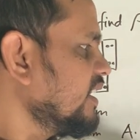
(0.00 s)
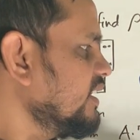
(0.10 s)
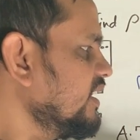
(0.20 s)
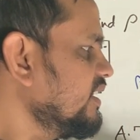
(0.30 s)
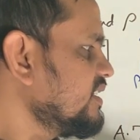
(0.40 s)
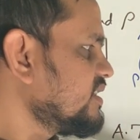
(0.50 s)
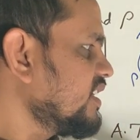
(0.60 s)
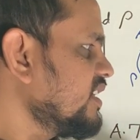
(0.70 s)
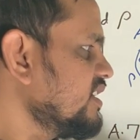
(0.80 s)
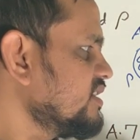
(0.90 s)
Yield
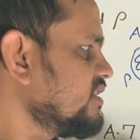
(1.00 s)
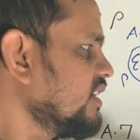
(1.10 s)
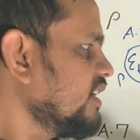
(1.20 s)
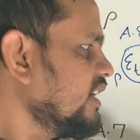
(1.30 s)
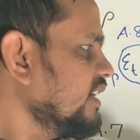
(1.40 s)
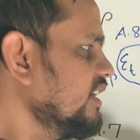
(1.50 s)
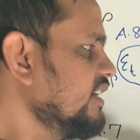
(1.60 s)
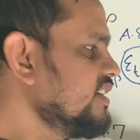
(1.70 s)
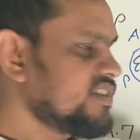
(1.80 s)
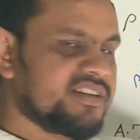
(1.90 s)
strain is
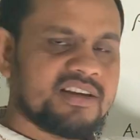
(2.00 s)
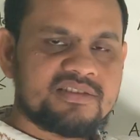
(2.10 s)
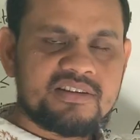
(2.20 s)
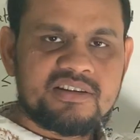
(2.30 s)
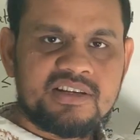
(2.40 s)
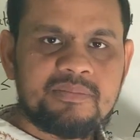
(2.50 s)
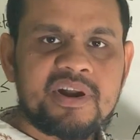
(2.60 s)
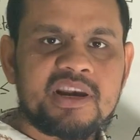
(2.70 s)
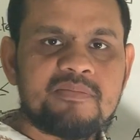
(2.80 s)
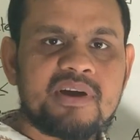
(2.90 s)
yield stress
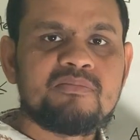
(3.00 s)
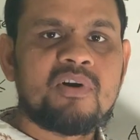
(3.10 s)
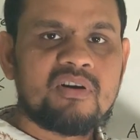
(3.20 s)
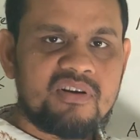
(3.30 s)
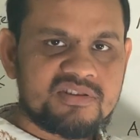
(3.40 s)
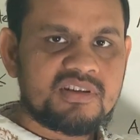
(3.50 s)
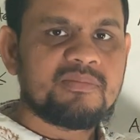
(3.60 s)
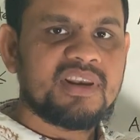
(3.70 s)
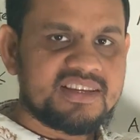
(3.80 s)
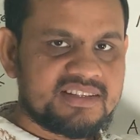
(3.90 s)
divided by modulus
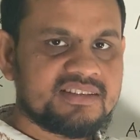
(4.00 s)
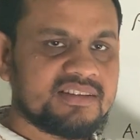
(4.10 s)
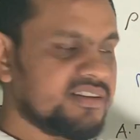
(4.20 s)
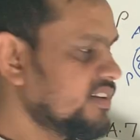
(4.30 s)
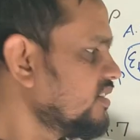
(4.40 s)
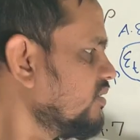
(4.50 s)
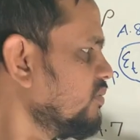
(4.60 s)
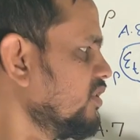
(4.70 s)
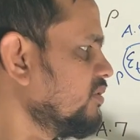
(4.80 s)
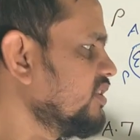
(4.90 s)
of elasticity.
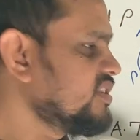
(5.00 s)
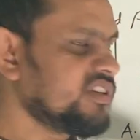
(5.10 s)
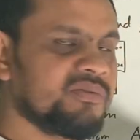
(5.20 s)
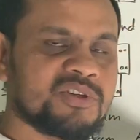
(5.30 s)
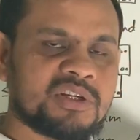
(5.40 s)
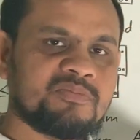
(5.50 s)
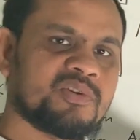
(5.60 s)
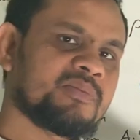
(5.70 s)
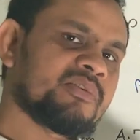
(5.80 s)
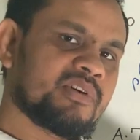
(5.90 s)
We know this equation
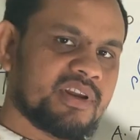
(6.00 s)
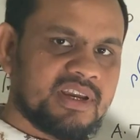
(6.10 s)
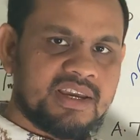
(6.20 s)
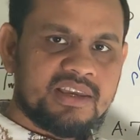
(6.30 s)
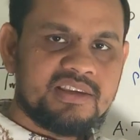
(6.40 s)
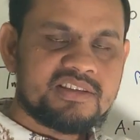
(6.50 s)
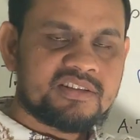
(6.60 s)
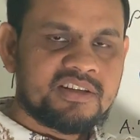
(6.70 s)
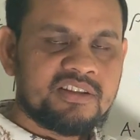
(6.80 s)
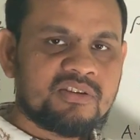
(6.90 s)
from our
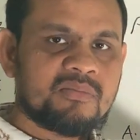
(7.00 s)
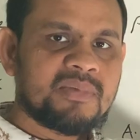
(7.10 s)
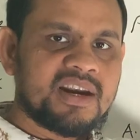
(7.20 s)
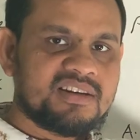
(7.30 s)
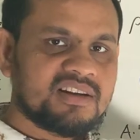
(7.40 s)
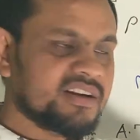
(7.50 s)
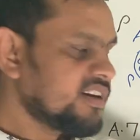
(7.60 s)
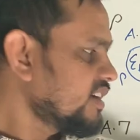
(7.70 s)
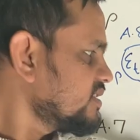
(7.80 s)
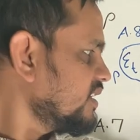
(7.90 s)
strength of material
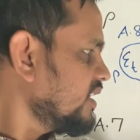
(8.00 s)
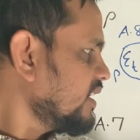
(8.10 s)
class.